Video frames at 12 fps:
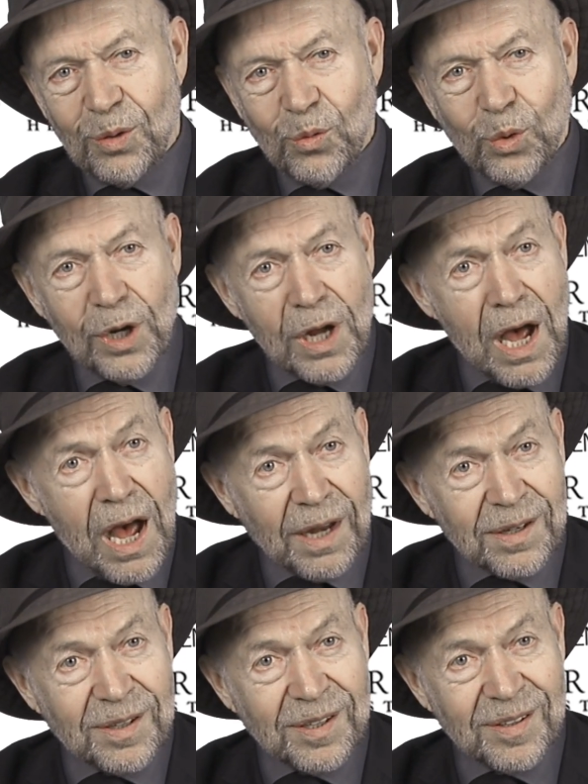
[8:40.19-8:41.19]
we're
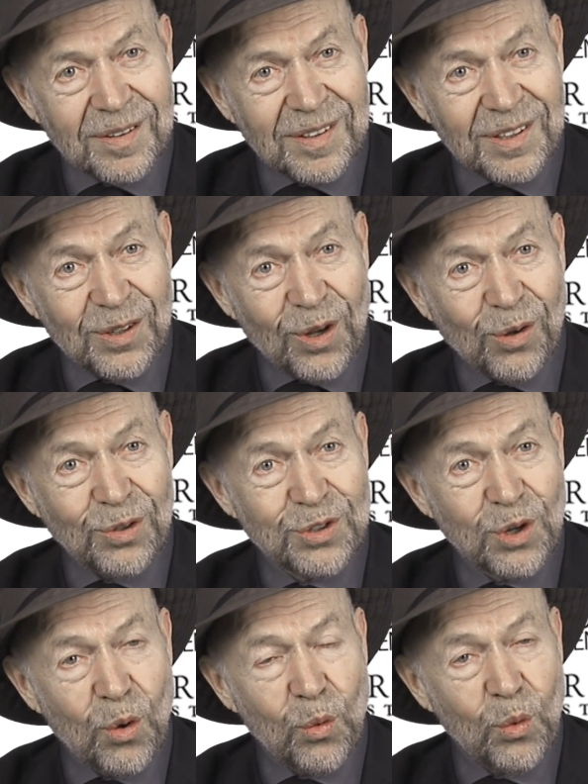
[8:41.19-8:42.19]
not, you know.
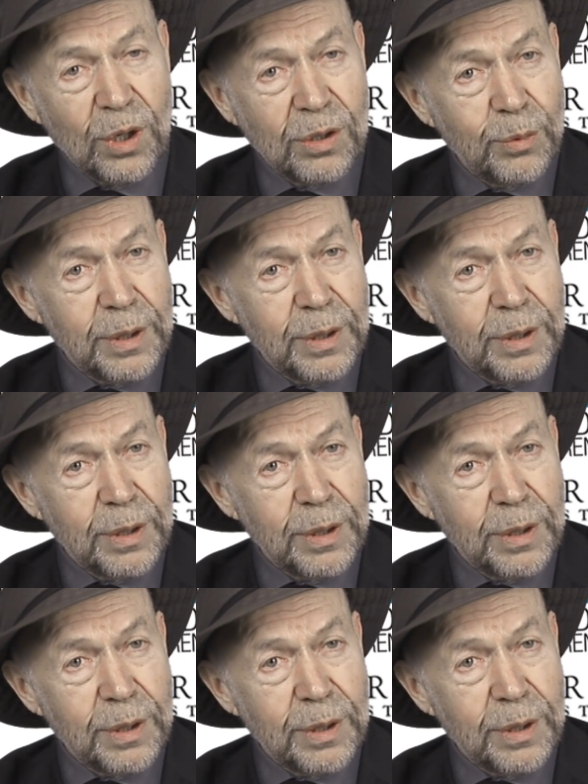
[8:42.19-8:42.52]
So, we,